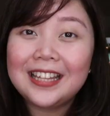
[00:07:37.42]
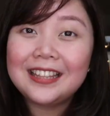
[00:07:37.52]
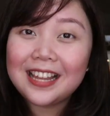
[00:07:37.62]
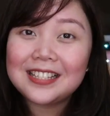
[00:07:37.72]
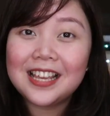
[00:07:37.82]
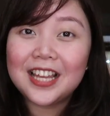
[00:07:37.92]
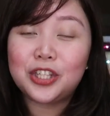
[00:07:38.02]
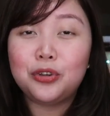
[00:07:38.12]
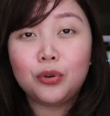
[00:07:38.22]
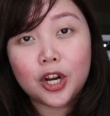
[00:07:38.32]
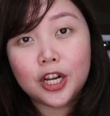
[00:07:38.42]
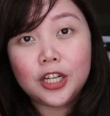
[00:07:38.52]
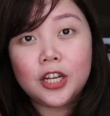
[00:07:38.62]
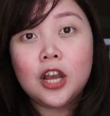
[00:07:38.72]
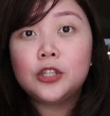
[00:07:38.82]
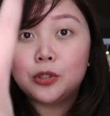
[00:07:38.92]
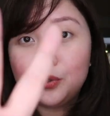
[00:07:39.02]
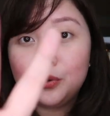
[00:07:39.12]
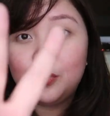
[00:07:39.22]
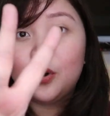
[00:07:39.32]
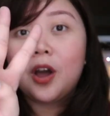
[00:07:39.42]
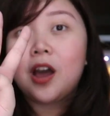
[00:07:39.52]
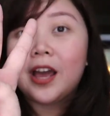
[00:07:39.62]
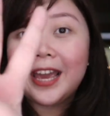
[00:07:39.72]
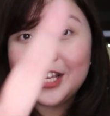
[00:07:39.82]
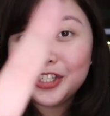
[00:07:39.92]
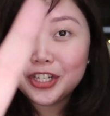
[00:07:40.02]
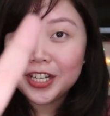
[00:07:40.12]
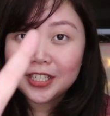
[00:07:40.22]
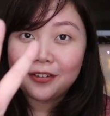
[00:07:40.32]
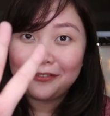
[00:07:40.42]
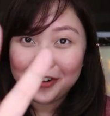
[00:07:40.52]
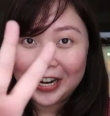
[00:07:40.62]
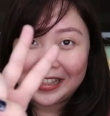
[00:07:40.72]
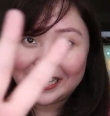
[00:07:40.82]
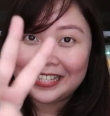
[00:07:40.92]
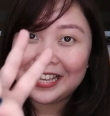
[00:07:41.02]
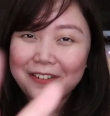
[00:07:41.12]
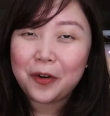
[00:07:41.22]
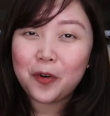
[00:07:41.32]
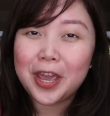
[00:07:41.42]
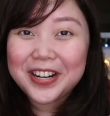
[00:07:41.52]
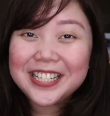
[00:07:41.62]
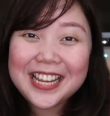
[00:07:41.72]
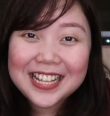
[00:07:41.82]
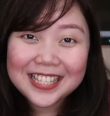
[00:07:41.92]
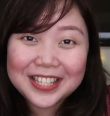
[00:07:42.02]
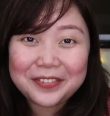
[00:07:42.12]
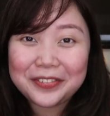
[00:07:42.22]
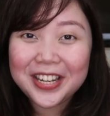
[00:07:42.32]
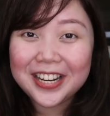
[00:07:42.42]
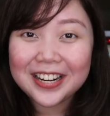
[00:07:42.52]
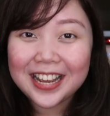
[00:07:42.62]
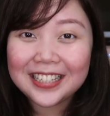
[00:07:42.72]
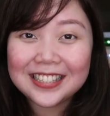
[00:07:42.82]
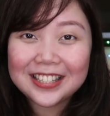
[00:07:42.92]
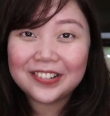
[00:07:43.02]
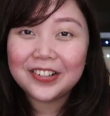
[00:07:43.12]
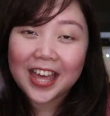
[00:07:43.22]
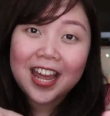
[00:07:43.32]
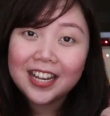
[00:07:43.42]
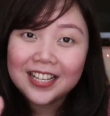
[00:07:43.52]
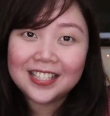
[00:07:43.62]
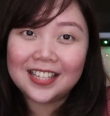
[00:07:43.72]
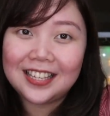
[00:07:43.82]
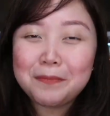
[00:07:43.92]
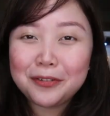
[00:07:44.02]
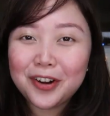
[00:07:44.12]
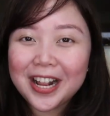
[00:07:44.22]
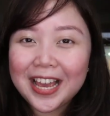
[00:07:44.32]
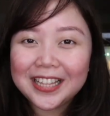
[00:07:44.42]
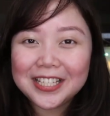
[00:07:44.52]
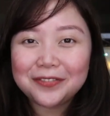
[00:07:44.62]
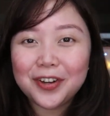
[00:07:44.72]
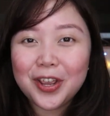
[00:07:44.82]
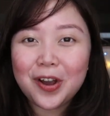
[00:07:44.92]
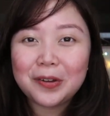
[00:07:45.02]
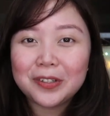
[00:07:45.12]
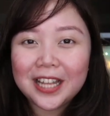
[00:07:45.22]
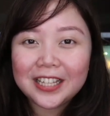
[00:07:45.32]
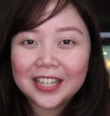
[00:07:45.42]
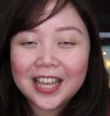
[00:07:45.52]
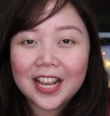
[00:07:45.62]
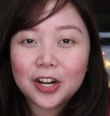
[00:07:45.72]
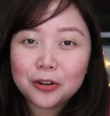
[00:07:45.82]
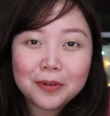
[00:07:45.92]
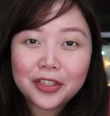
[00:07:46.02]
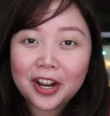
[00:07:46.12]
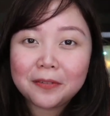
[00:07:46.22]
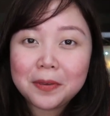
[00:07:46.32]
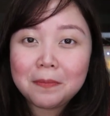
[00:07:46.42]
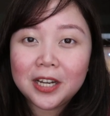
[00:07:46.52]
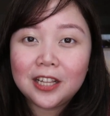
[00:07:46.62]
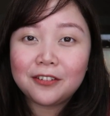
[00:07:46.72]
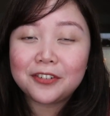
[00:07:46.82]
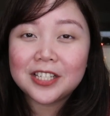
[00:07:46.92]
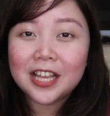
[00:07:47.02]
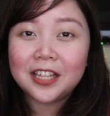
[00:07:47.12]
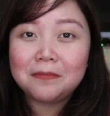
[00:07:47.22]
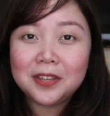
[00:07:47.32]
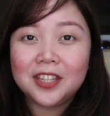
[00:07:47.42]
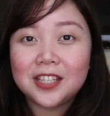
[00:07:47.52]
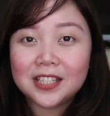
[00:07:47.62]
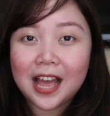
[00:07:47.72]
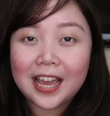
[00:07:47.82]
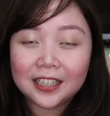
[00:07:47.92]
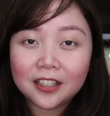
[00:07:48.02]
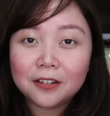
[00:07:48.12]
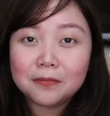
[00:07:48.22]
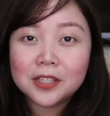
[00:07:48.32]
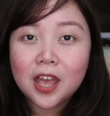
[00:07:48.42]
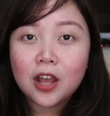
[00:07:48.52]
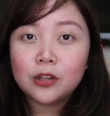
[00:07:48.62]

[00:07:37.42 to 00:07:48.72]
and then that's it. You earn two entries for this giveaway. More chances of winning, right? So that easy. Before I end this video, I would like to thank Aromatherapy Manila for sending me these items.